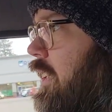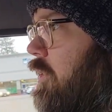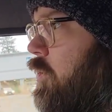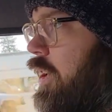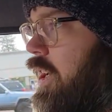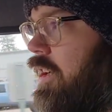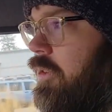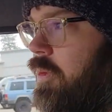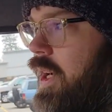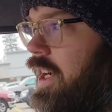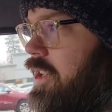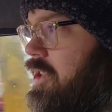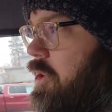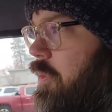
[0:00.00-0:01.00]

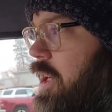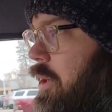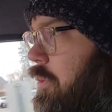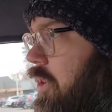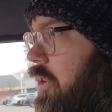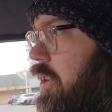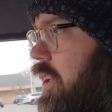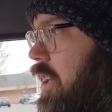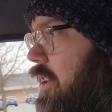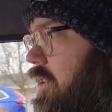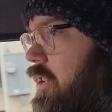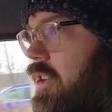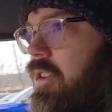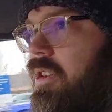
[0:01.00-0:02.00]
why these are popular there
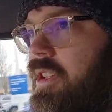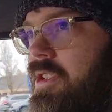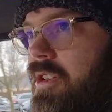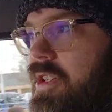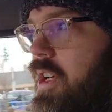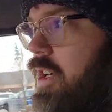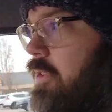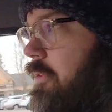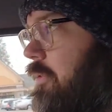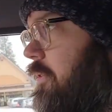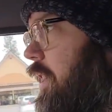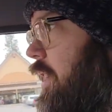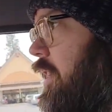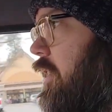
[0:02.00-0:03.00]
is, these are tough.
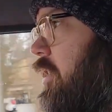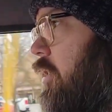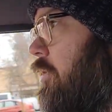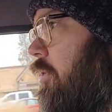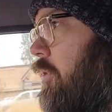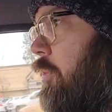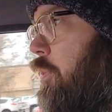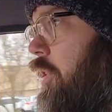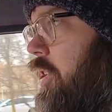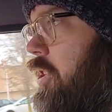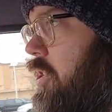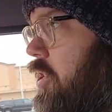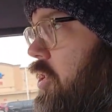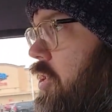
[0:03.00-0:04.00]
They go through the
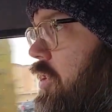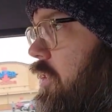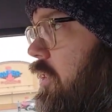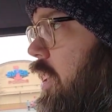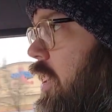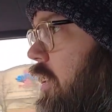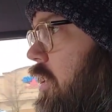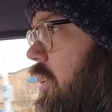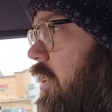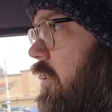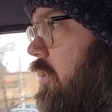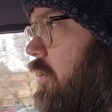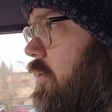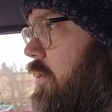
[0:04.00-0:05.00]
bush, and you
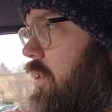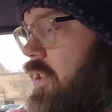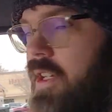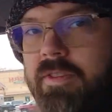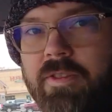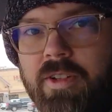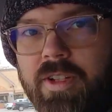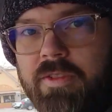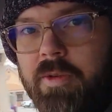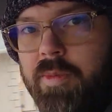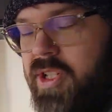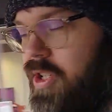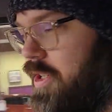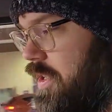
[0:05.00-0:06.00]
can use the ever-living
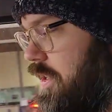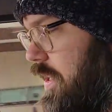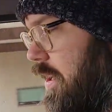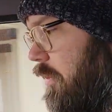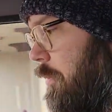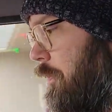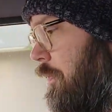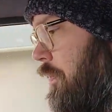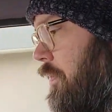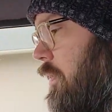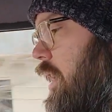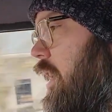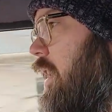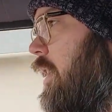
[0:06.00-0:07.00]
bejesus out of them.
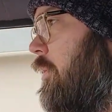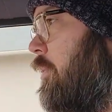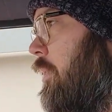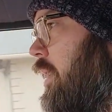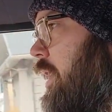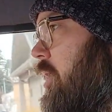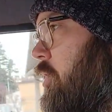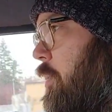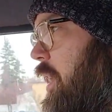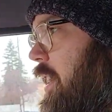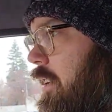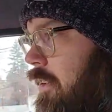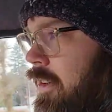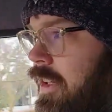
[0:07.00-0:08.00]
In
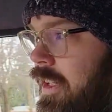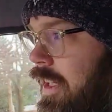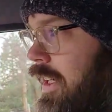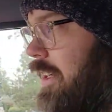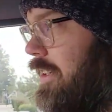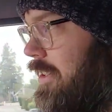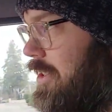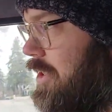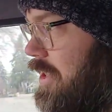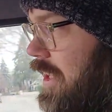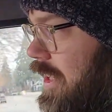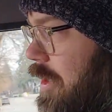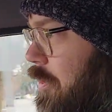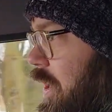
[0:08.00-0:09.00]
Japan, it's just
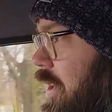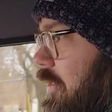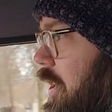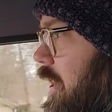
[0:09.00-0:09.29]
not that big of a